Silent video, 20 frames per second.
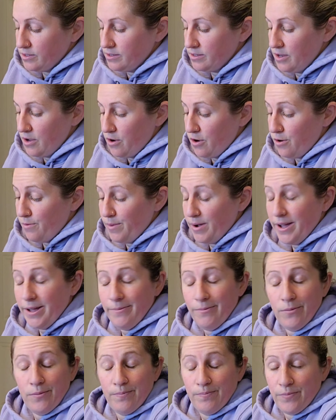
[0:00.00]
So,
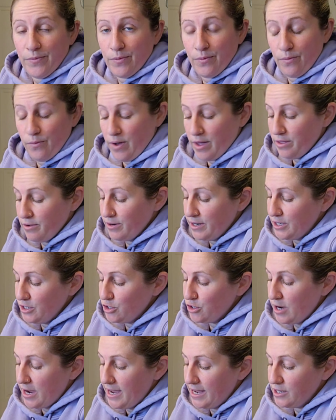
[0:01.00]
but weather can
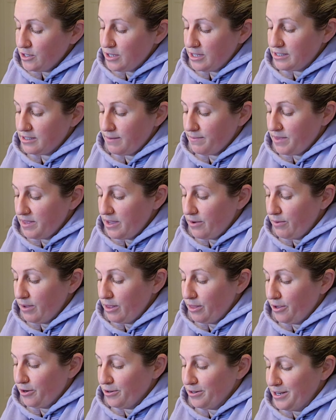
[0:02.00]
change. That's something that
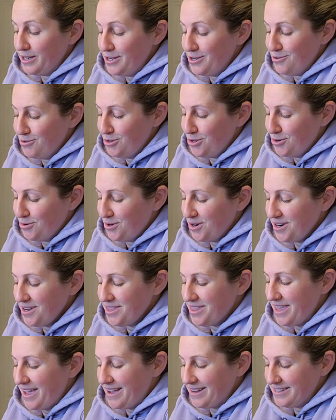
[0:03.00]
we learned in New
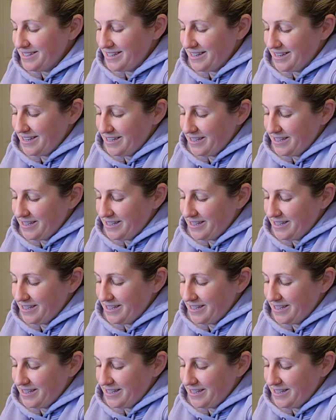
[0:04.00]
York, that